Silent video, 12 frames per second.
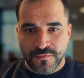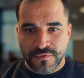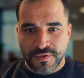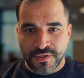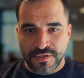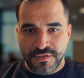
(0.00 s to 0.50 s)

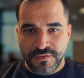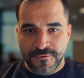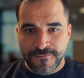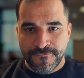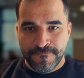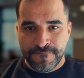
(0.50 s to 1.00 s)
Okay.
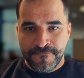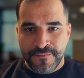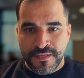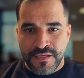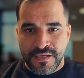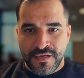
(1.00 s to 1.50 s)

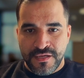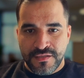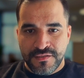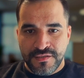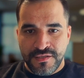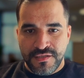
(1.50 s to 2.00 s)

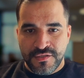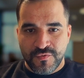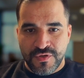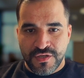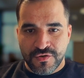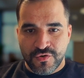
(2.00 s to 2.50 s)
And here
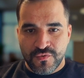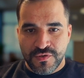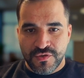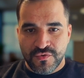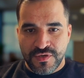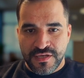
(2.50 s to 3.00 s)
we are
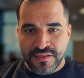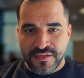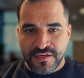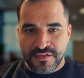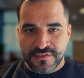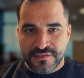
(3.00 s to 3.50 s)
going to add
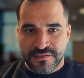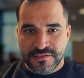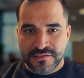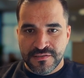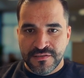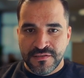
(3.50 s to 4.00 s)
the
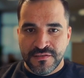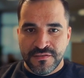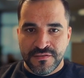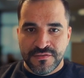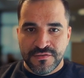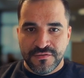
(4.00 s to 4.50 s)
answers.
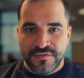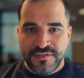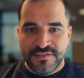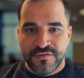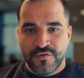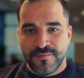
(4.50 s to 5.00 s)
So
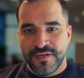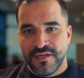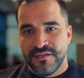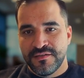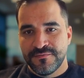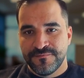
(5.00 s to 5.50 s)
let's go
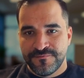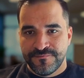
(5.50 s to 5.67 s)
back.